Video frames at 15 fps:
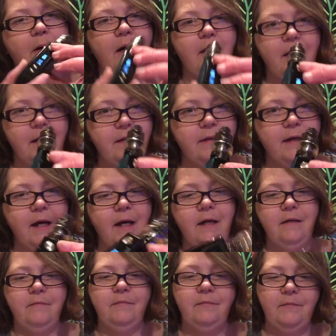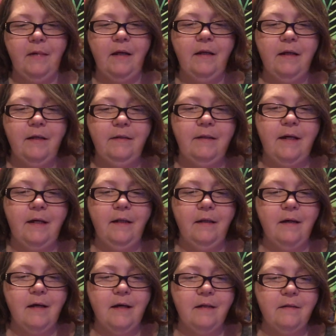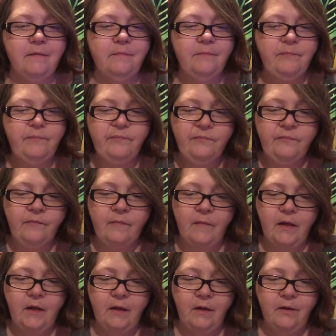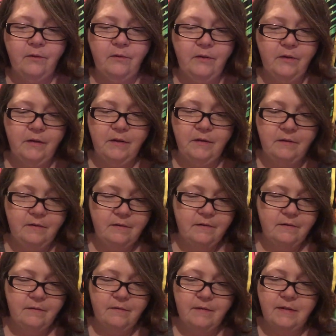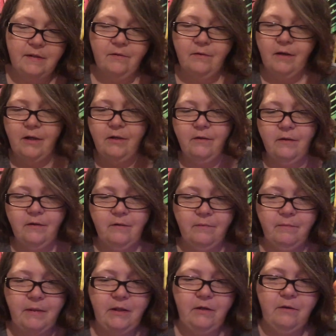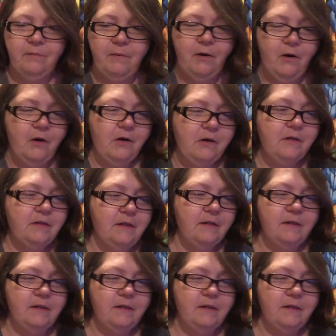I like that. I like that a lot. You know, you can still got your little menu bars.